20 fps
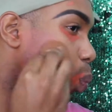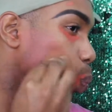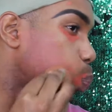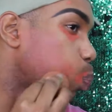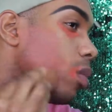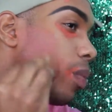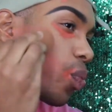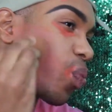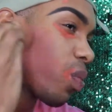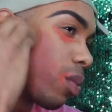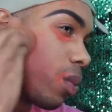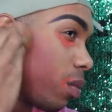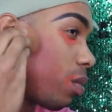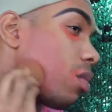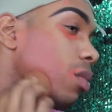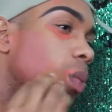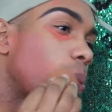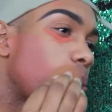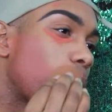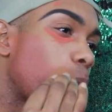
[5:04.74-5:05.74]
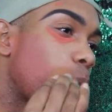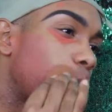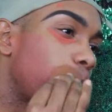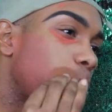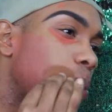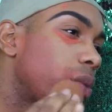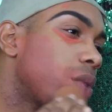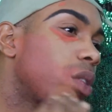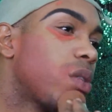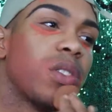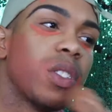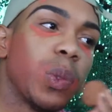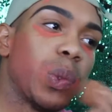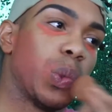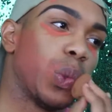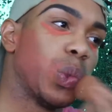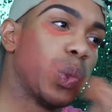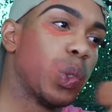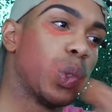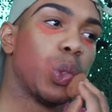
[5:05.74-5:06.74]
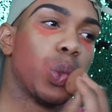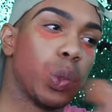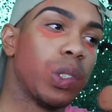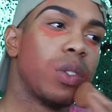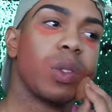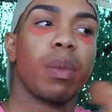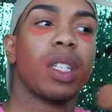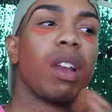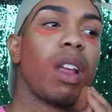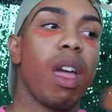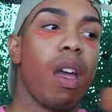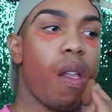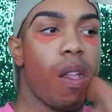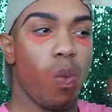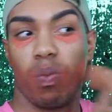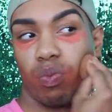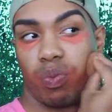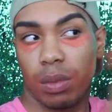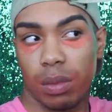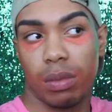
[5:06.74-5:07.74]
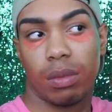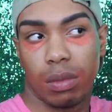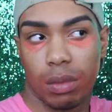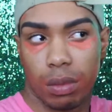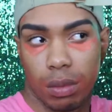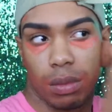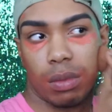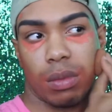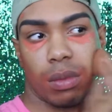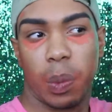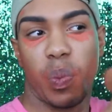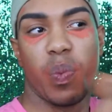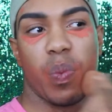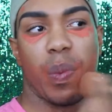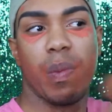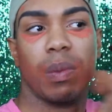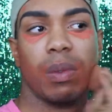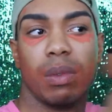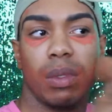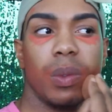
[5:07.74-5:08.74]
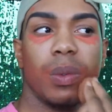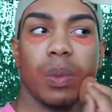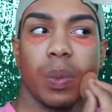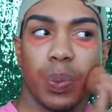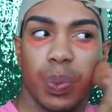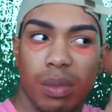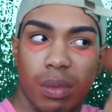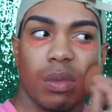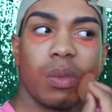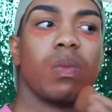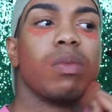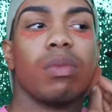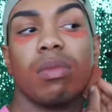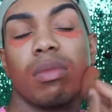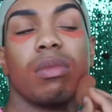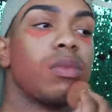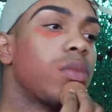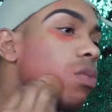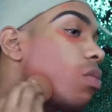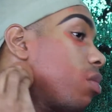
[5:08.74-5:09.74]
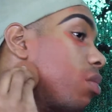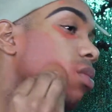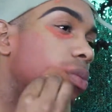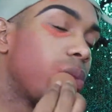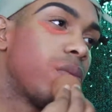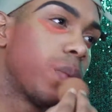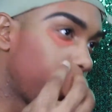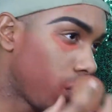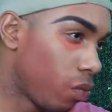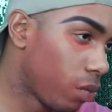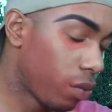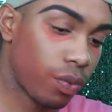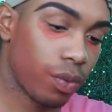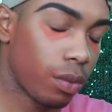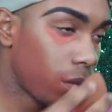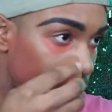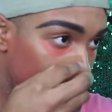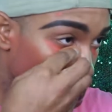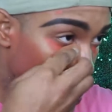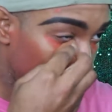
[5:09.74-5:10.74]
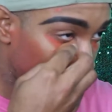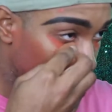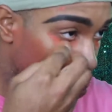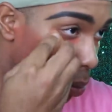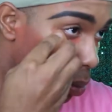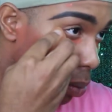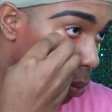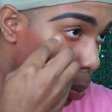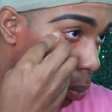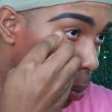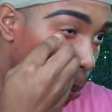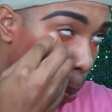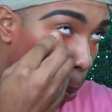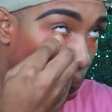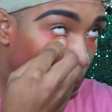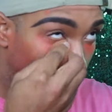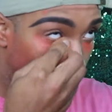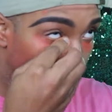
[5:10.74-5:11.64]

because we want to hide our imperfections, of course. And just blend it out using a damp beauty blender.